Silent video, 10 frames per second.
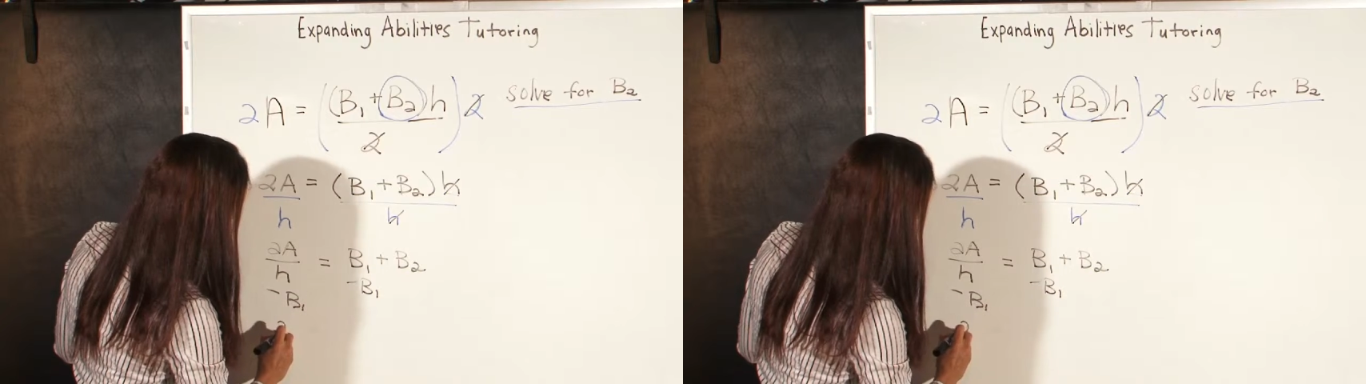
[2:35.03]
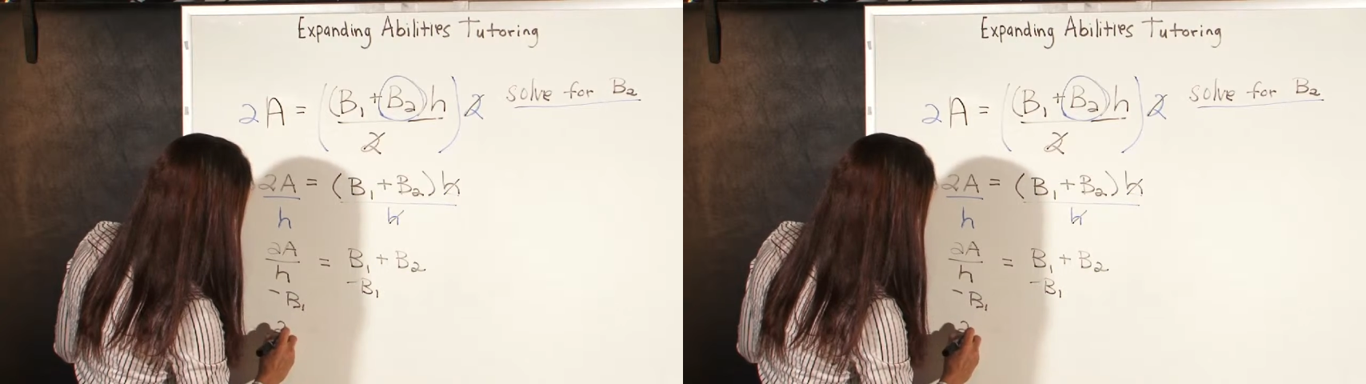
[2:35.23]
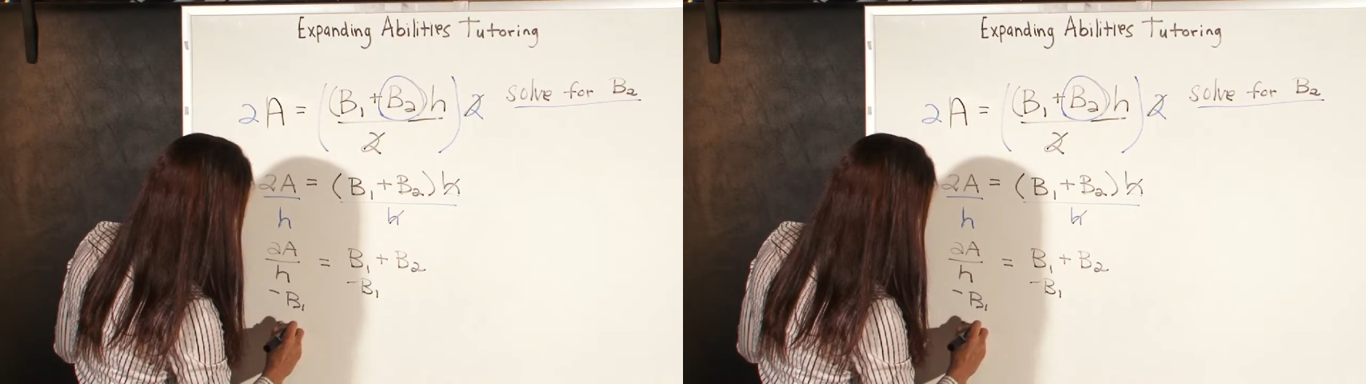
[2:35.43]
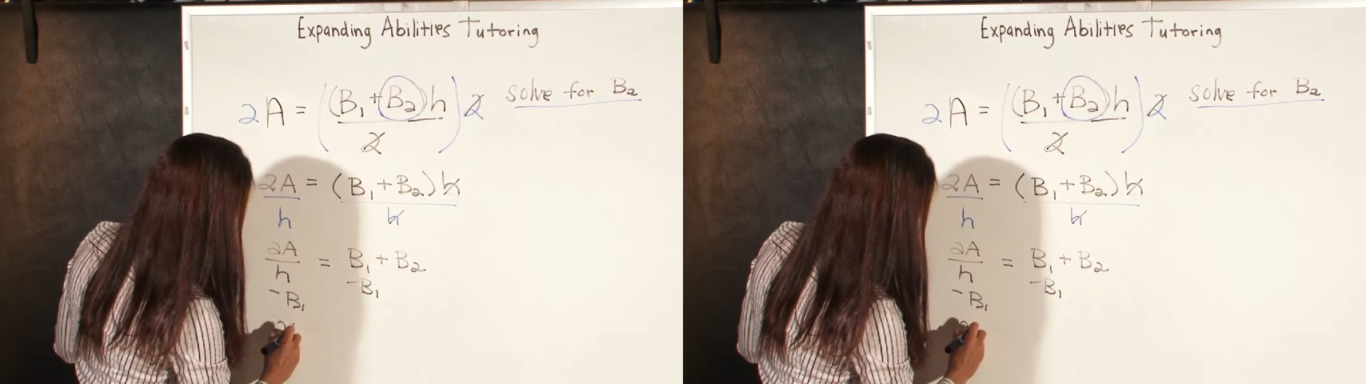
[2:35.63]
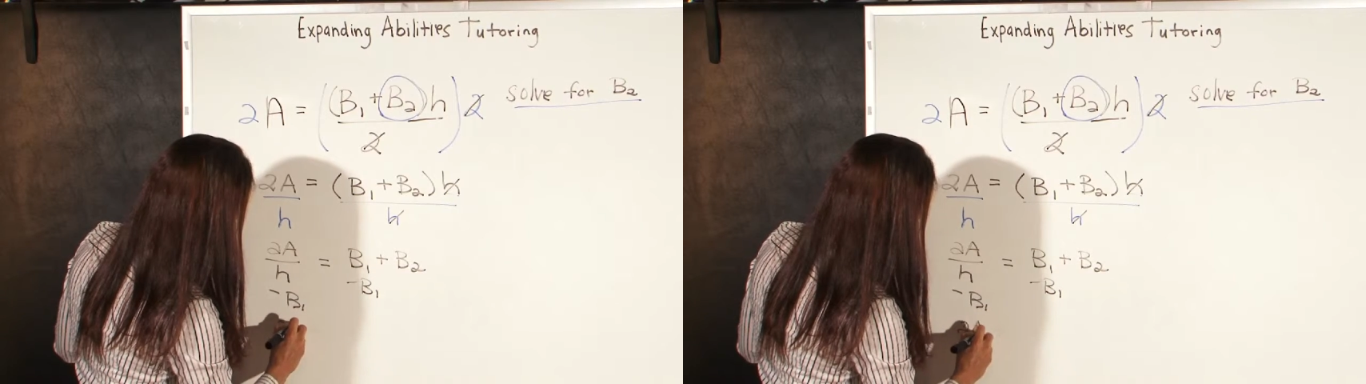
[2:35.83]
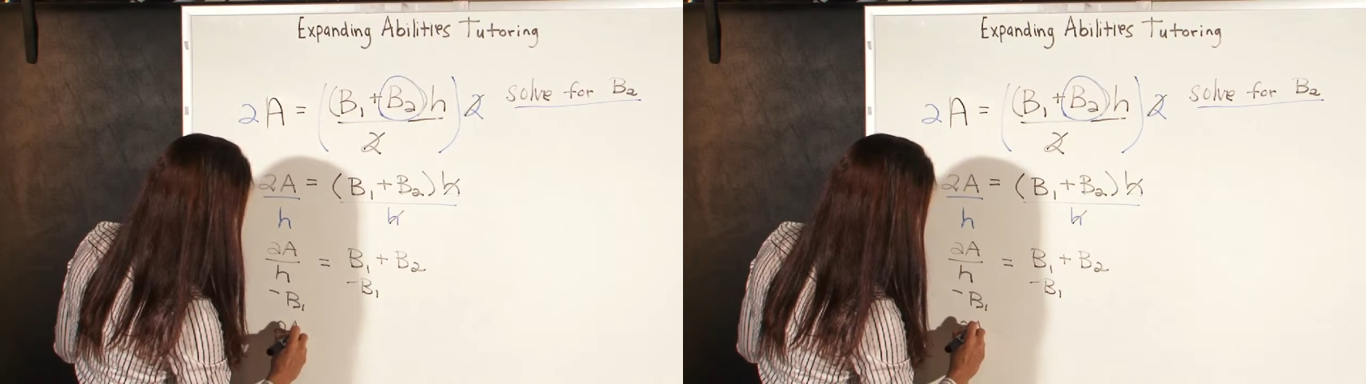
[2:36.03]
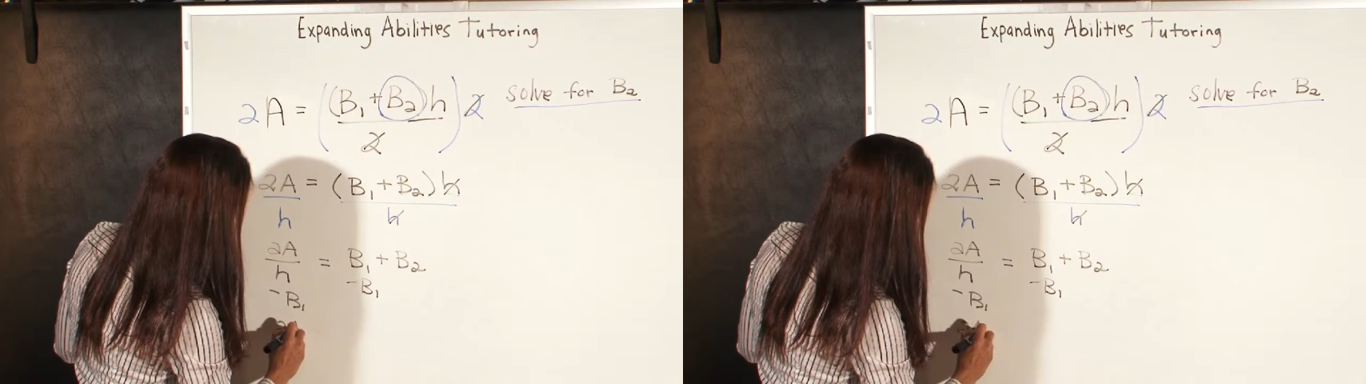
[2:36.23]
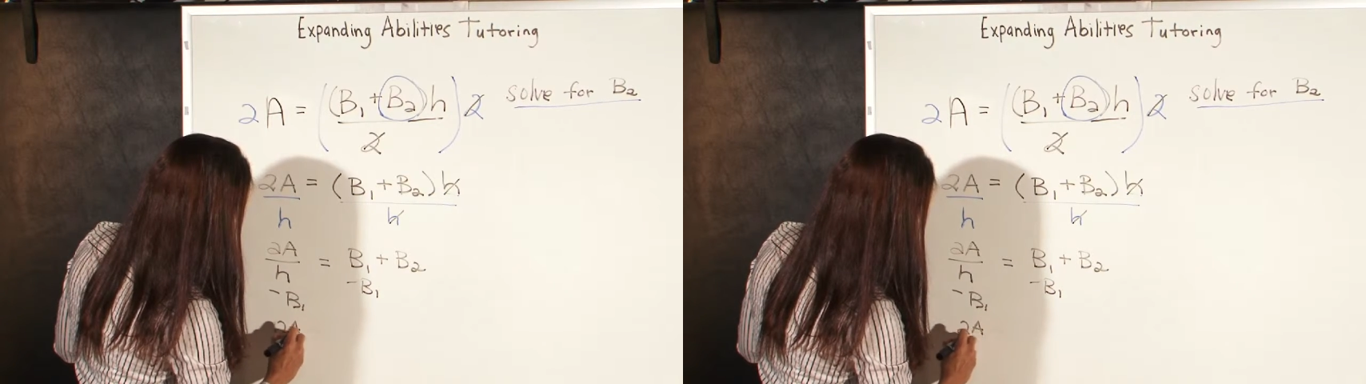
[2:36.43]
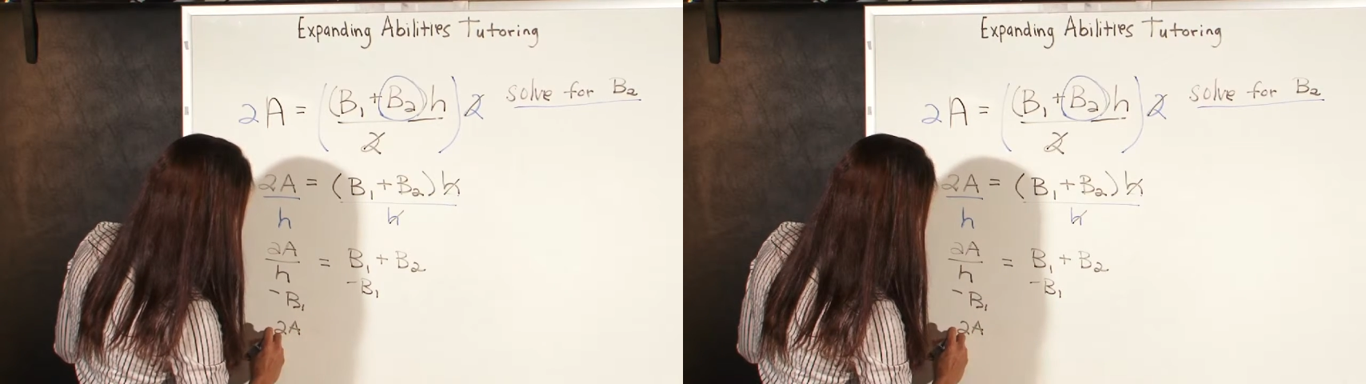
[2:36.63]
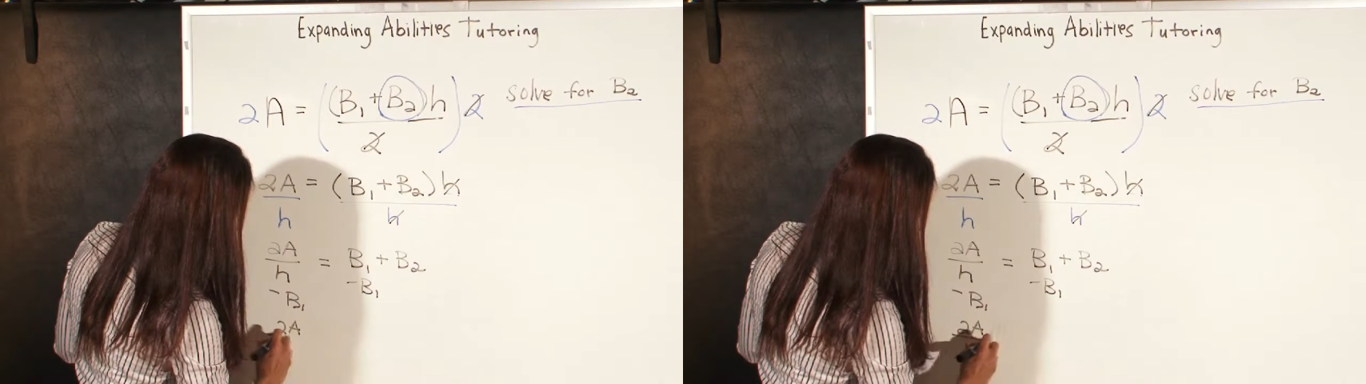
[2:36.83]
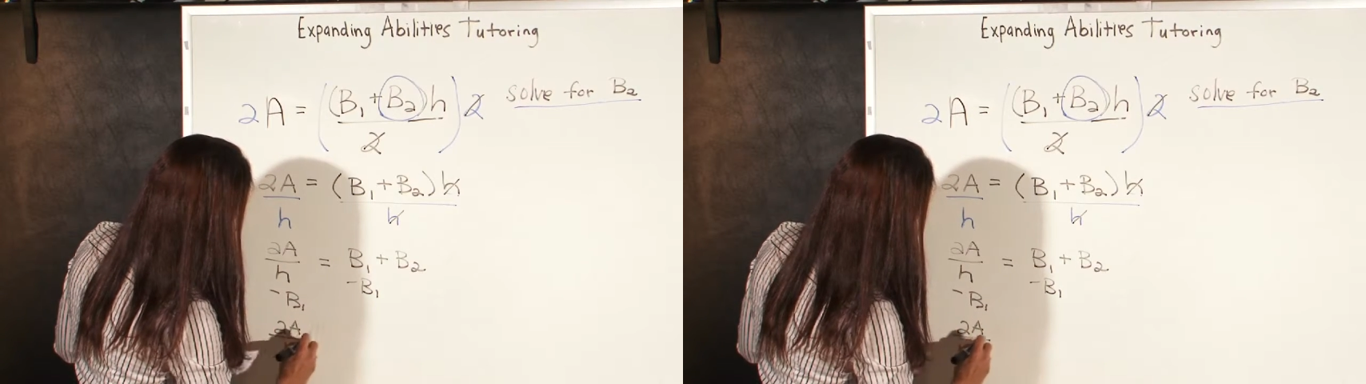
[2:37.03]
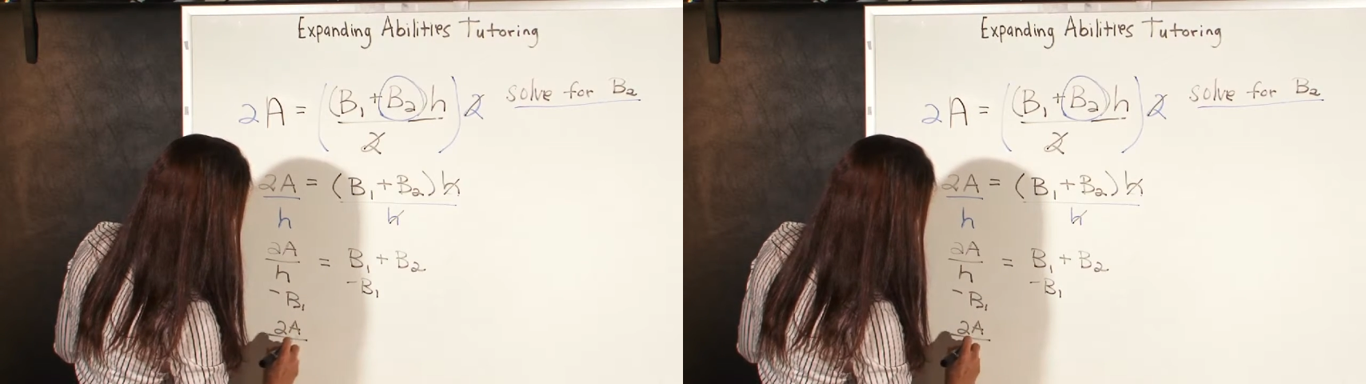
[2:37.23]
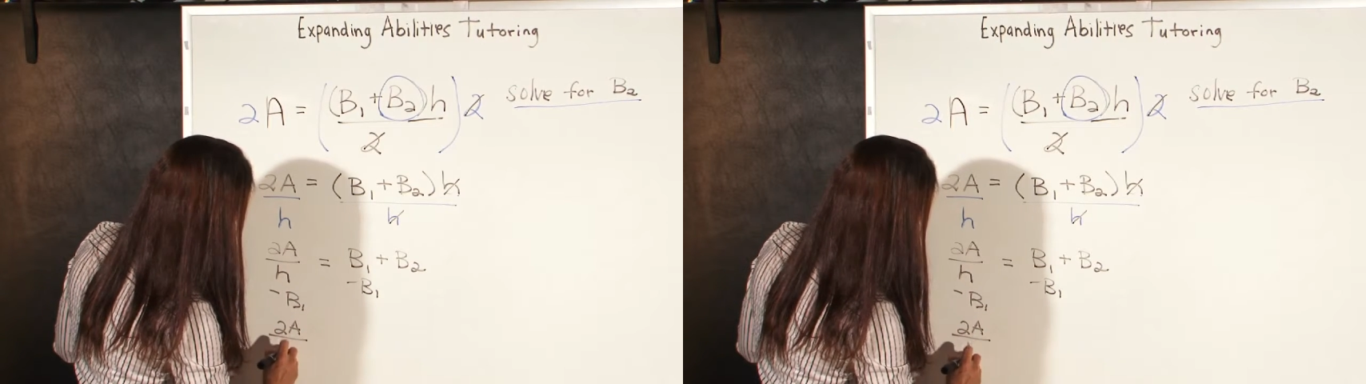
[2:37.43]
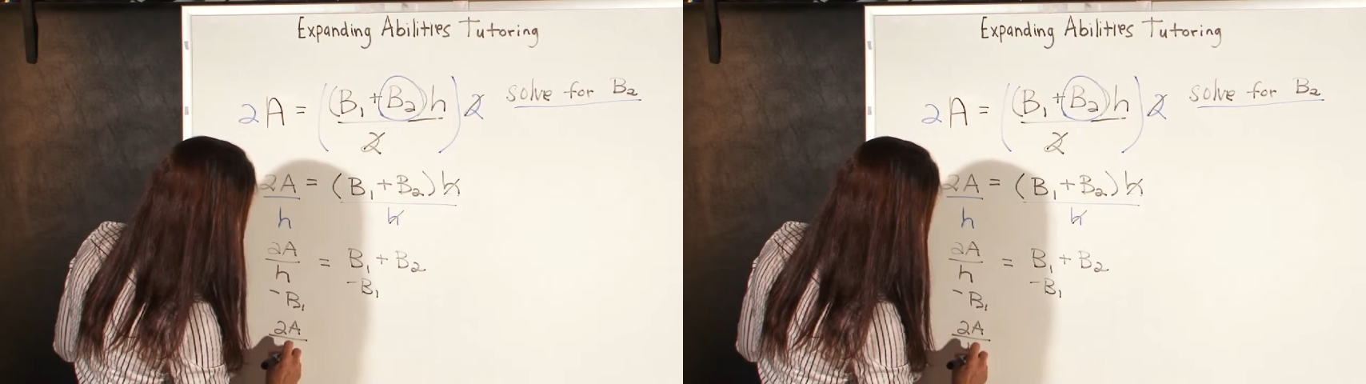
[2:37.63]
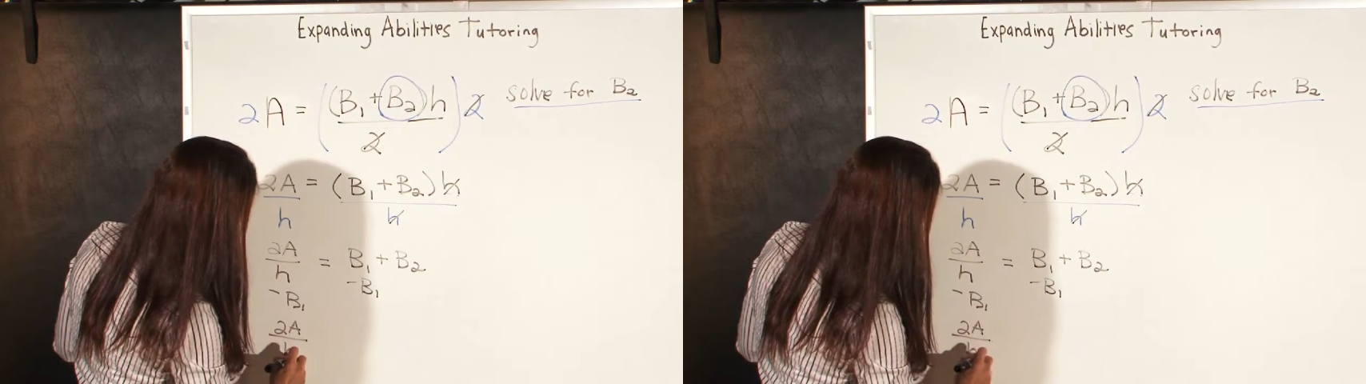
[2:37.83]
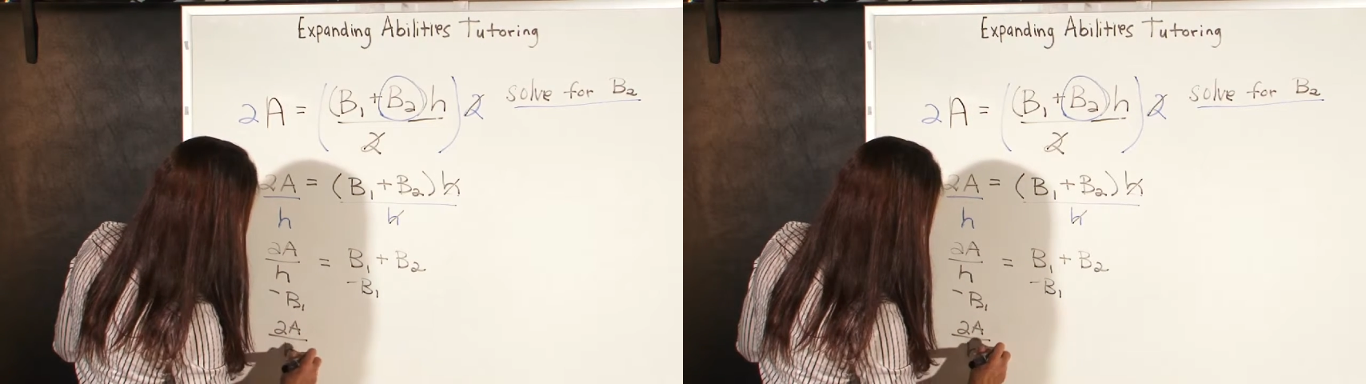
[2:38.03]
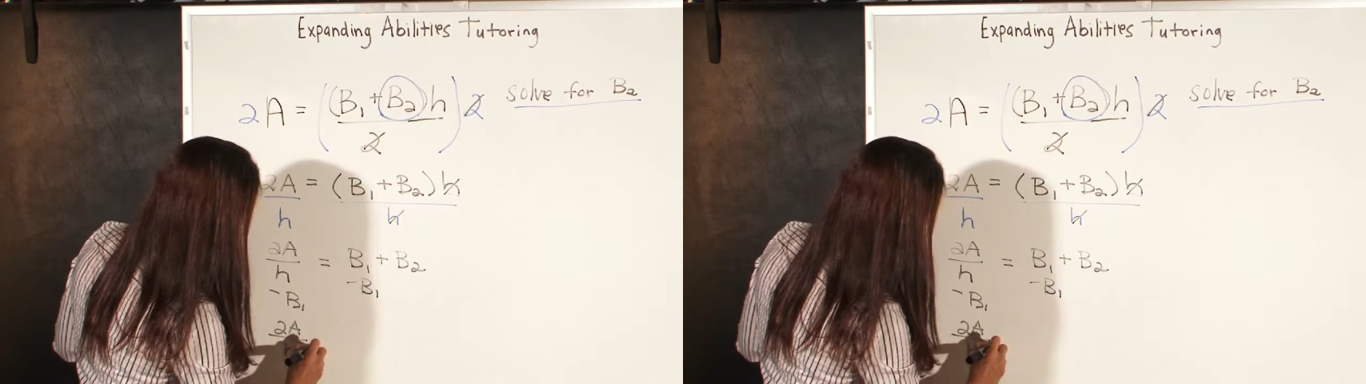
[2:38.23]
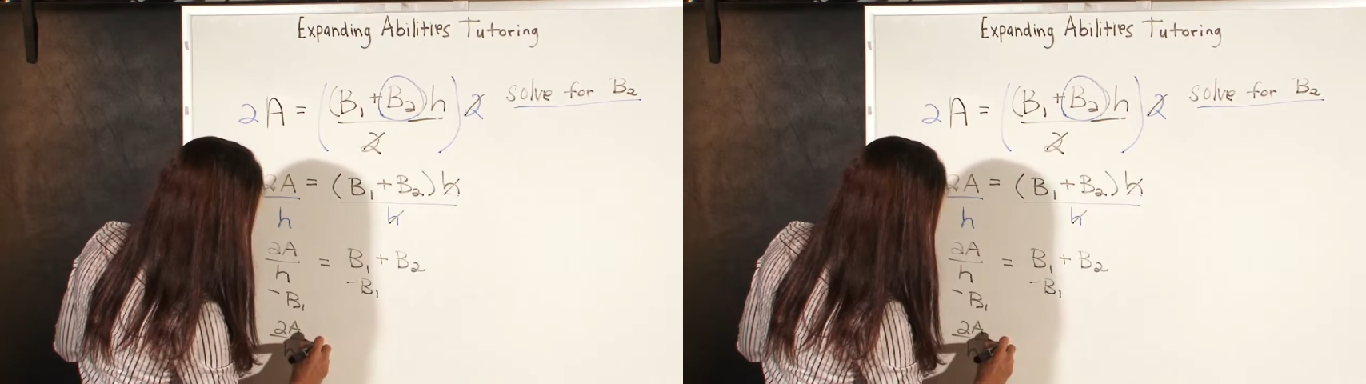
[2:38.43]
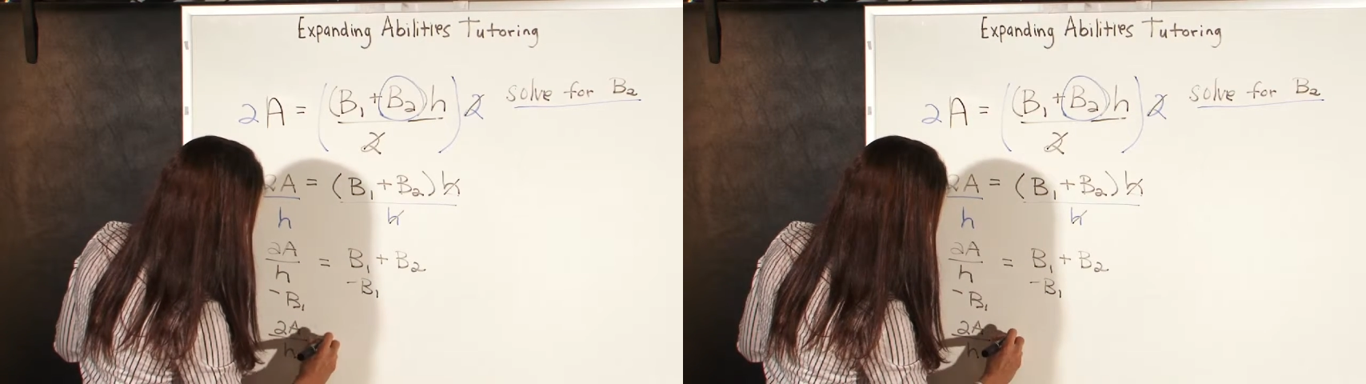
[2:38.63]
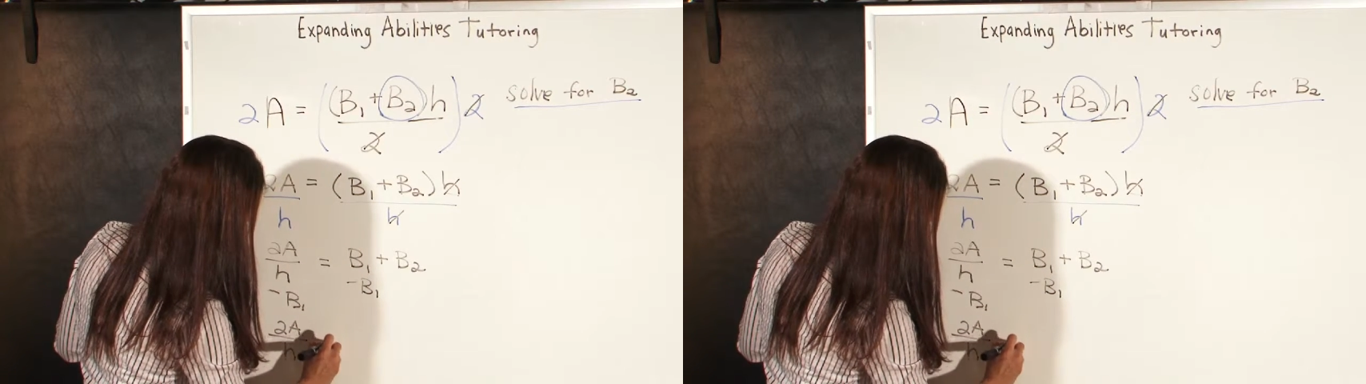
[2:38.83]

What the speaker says: (no speaker visible)